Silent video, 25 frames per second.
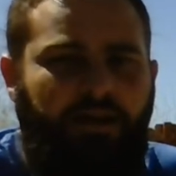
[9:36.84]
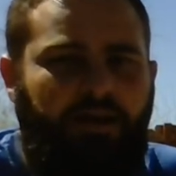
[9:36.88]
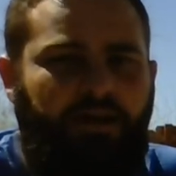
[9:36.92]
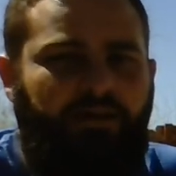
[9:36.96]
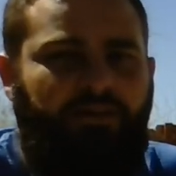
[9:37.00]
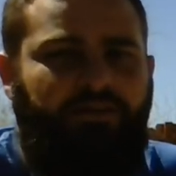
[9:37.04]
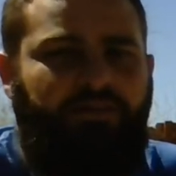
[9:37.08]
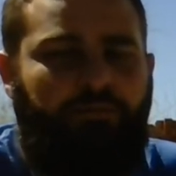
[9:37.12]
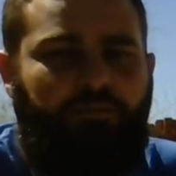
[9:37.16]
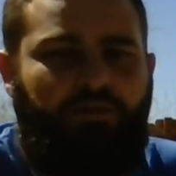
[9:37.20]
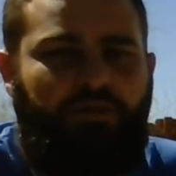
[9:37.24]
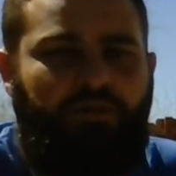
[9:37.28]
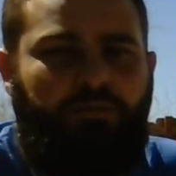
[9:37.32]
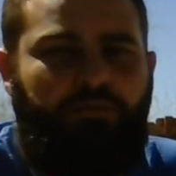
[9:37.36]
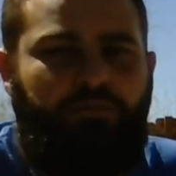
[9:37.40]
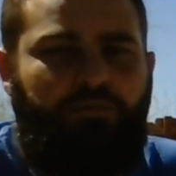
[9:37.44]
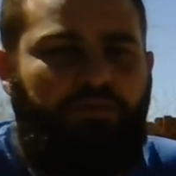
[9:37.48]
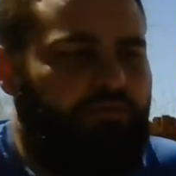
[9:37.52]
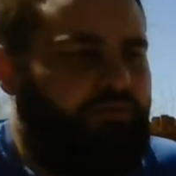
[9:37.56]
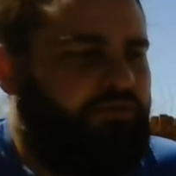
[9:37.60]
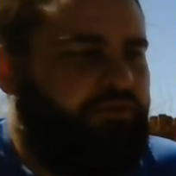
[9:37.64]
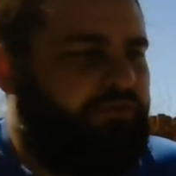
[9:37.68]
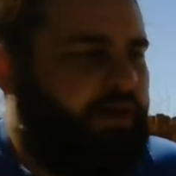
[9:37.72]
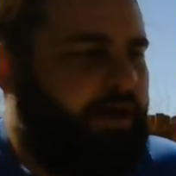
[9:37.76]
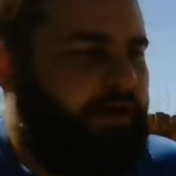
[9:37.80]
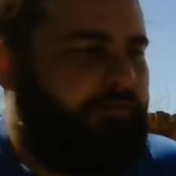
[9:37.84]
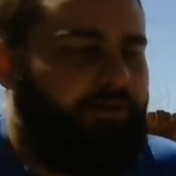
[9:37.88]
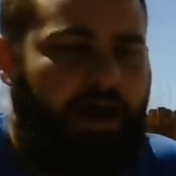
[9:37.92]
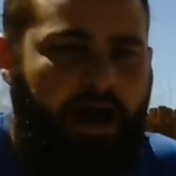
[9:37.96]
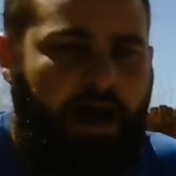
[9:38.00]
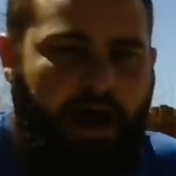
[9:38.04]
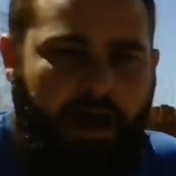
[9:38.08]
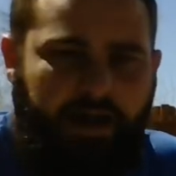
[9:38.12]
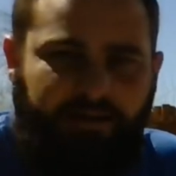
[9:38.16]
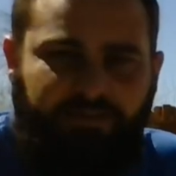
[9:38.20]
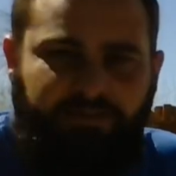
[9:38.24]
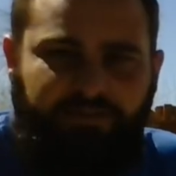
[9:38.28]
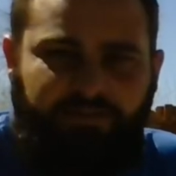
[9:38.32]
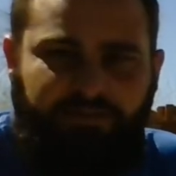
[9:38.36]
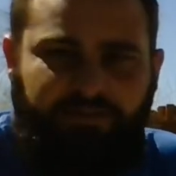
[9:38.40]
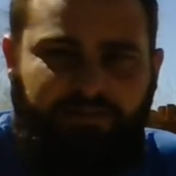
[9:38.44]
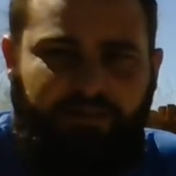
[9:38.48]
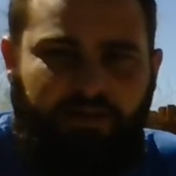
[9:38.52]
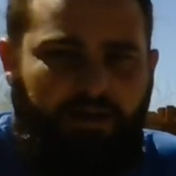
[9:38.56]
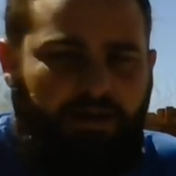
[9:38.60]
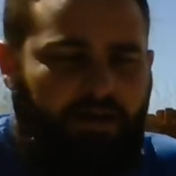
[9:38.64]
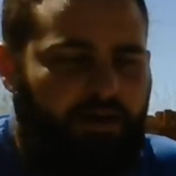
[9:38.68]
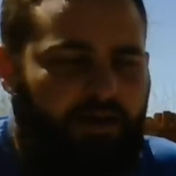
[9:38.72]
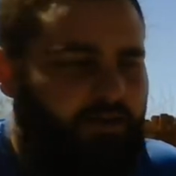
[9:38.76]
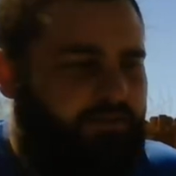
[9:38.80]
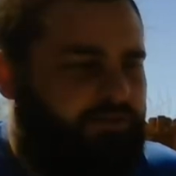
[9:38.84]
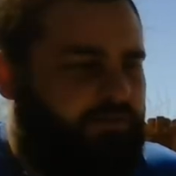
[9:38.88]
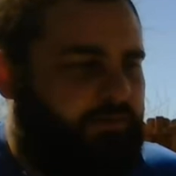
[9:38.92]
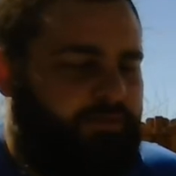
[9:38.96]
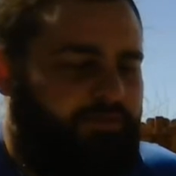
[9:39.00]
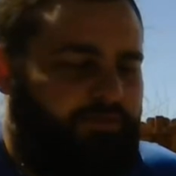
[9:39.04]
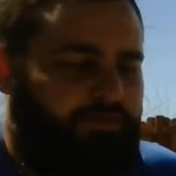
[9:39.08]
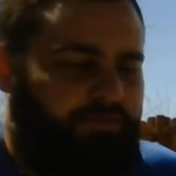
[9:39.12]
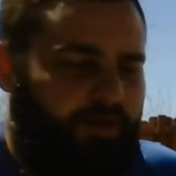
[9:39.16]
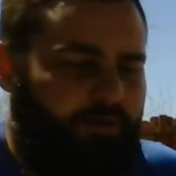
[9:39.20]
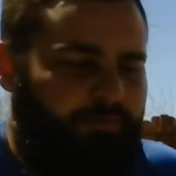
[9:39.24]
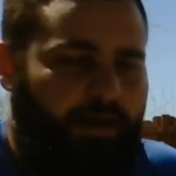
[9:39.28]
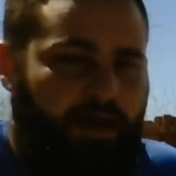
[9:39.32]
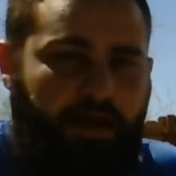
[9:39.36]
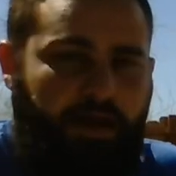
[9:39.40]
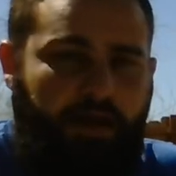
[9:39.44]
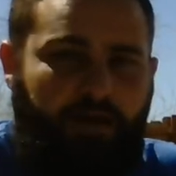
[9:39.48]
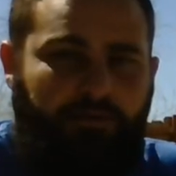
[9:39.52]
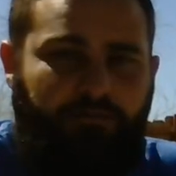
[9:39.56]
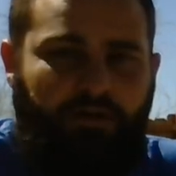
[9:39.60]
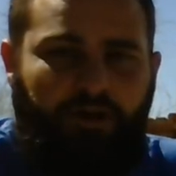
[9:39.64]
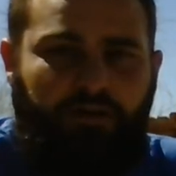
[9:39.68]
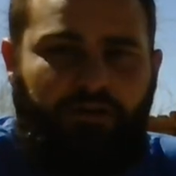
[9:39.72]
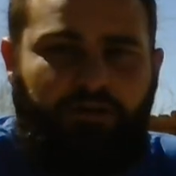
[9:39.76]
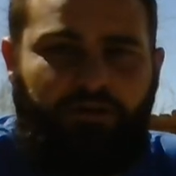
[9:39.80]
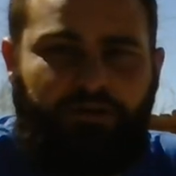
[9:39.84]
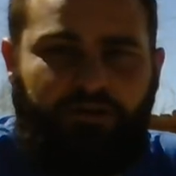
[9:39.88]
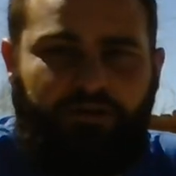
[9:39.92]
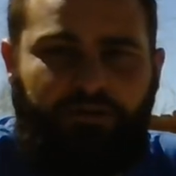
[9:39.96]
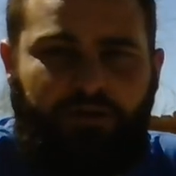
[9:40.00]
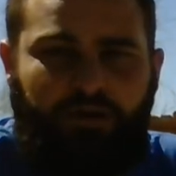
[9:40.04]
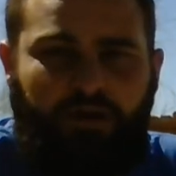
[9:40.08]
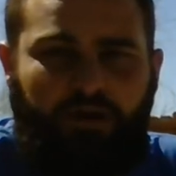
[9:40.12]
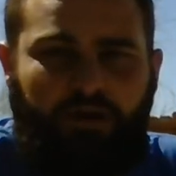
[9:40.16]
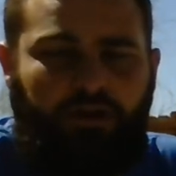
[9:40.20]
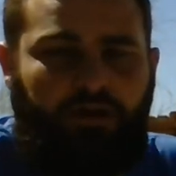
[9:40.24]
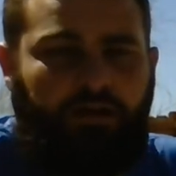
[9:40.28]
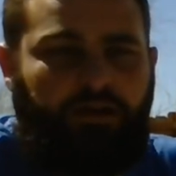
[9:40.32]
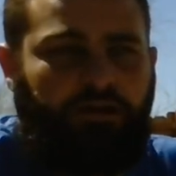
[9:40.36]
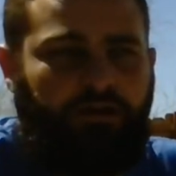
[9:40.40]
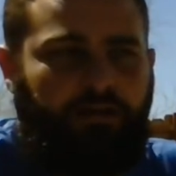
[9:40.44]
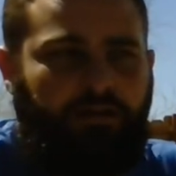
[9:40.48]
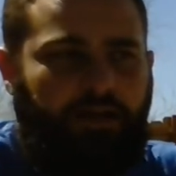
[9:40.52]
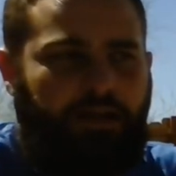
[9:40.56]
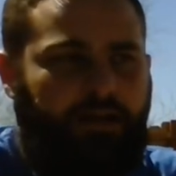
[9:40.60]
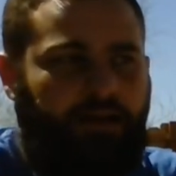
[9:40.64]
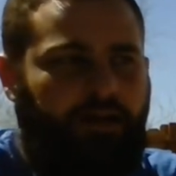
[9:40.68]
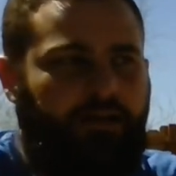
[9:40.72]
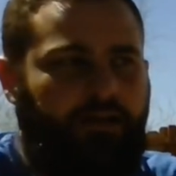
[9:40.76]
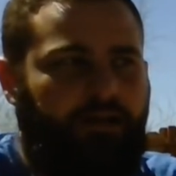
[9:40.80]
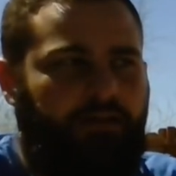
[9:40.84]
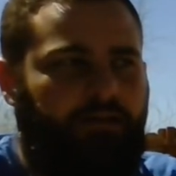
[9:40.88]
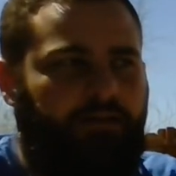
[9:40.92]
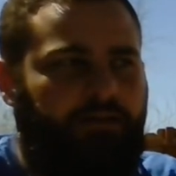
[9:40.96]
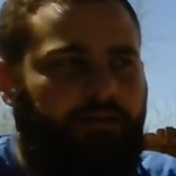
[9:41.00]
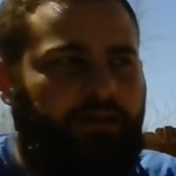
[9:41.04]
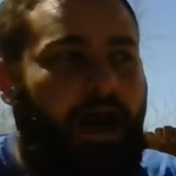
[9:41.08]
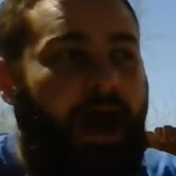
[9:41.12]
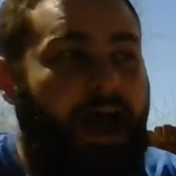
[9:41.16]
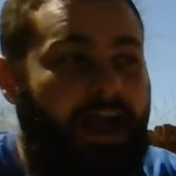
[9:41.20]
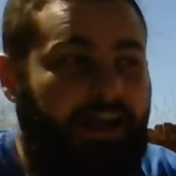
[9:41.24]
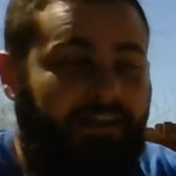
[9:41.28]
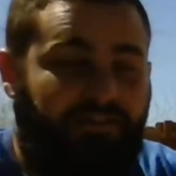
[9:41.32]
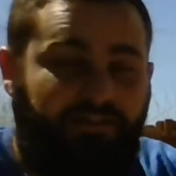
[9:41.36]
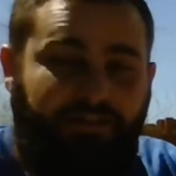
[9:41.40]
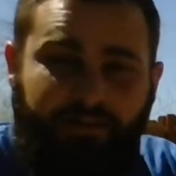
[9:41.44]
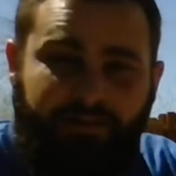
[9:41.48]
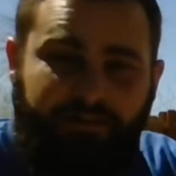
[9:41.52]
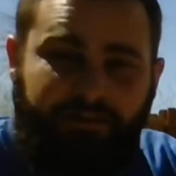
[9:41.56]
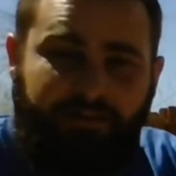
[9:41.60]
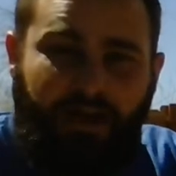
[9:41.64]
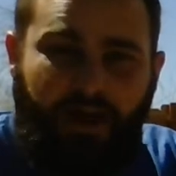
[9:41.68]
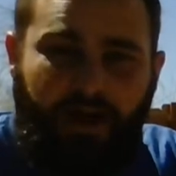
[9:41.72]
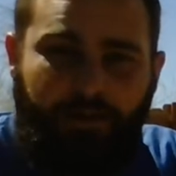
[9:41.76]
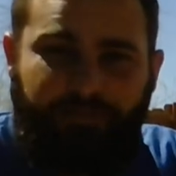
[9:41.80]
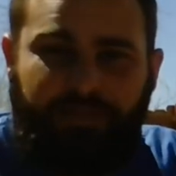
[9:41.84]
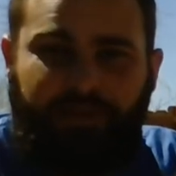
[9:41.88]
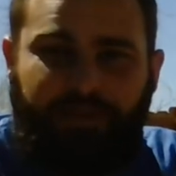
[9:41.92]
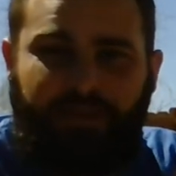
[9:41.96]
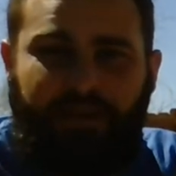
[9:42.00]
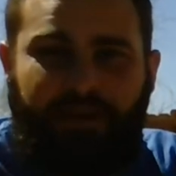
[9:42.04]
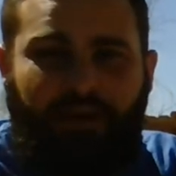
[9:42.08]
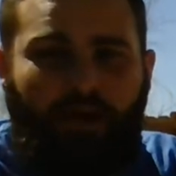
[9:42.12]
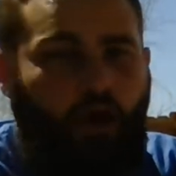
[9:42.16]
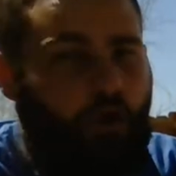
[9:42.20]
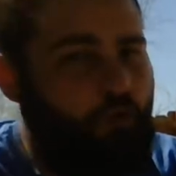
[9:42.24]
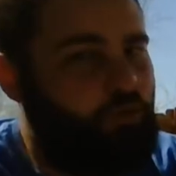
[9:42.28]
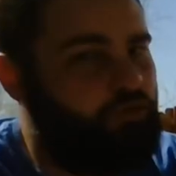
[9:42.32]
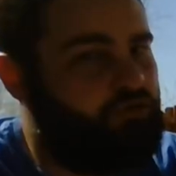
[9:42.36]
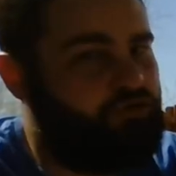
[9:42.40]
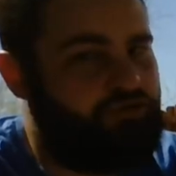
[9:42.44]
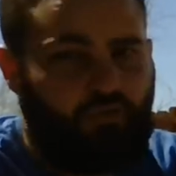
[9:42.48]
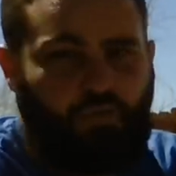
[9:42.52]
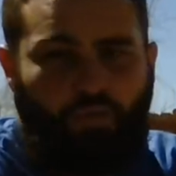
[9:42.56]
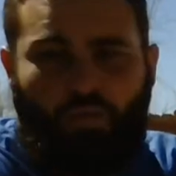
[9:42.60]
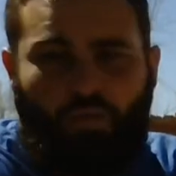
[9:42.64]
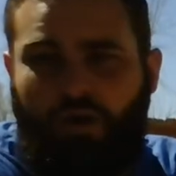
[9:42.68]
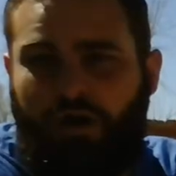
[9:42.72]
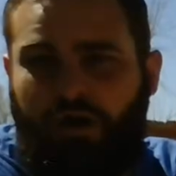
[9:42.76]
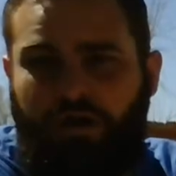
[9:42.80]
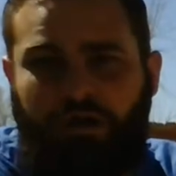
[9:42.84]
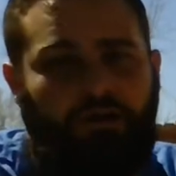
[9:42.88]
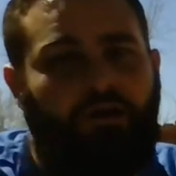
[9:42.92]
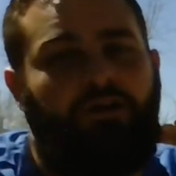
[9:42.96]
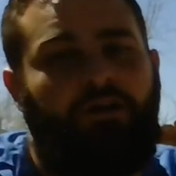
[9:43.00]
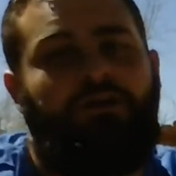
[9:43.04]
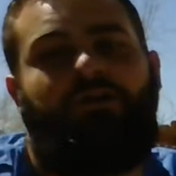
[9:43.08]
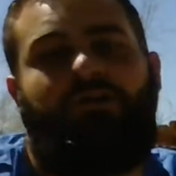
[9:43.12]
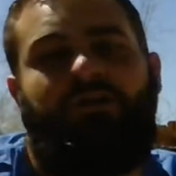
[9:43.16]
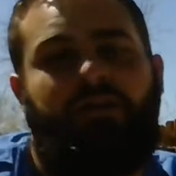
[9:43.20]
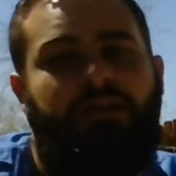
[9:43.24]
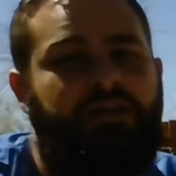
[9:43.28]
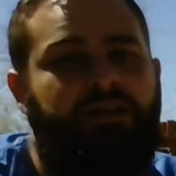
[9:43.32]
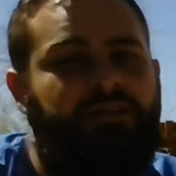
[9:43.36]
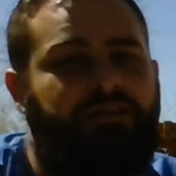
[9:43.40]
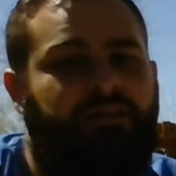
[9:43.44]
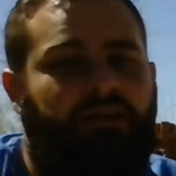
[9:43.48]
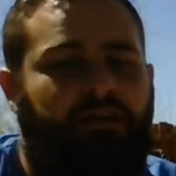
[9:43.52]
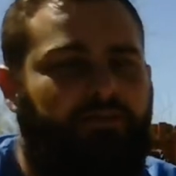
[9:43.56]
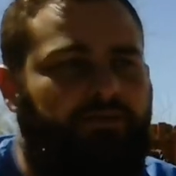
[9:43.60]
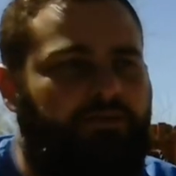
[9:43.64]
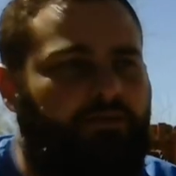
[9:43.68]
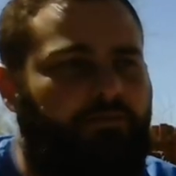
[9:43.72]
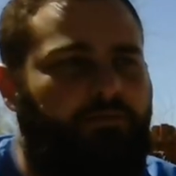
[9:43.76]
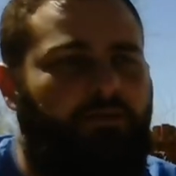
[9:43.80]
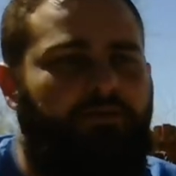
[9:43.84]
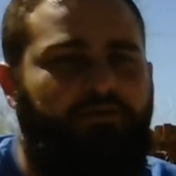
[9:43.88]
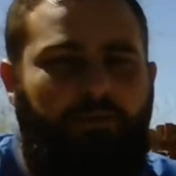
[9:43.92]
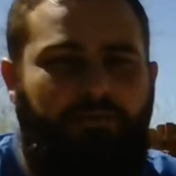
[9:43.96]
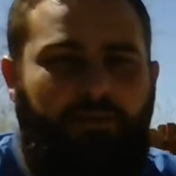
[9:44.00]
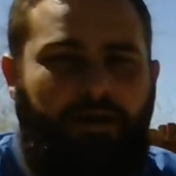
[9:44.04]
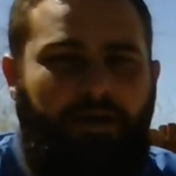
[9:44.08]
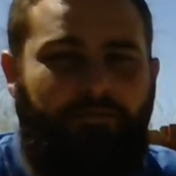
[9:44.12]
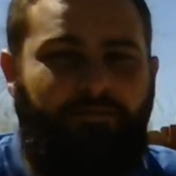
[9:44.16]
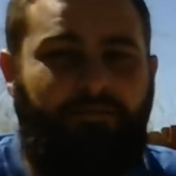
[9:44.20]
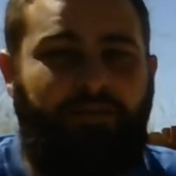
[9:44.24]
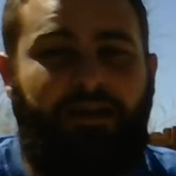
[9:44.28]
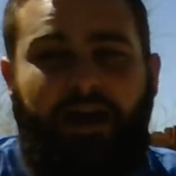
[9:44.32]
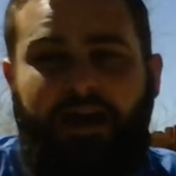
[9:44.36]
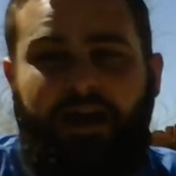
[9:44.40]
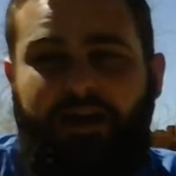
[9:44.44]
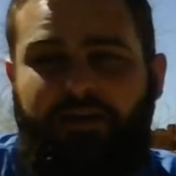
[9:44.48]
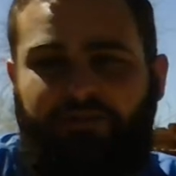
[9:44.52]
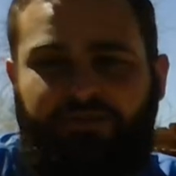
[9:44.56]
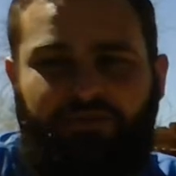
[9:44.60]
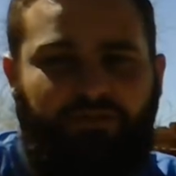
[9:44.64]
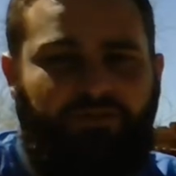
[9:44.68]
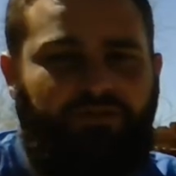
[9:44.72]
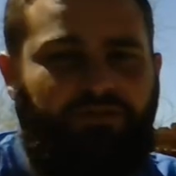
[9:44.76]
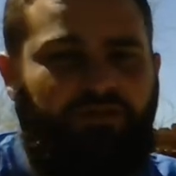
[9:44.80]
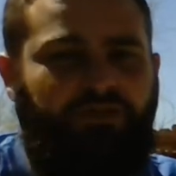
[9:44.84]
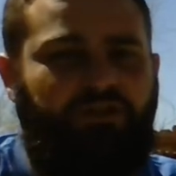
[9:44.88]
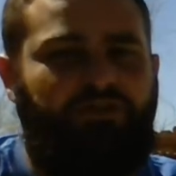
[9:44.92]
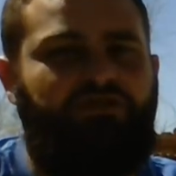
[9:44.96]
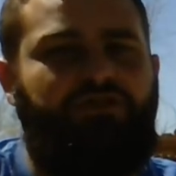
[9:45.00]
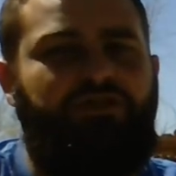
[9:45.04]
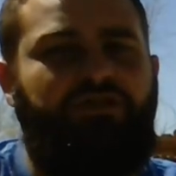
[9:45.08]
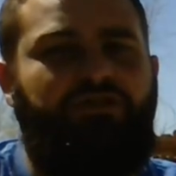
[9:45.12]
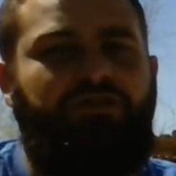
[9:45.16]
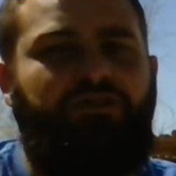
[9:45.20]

Some of the moons have ice. Some of them have like ice on top and then ocean water underneath it. Some of them have geysers and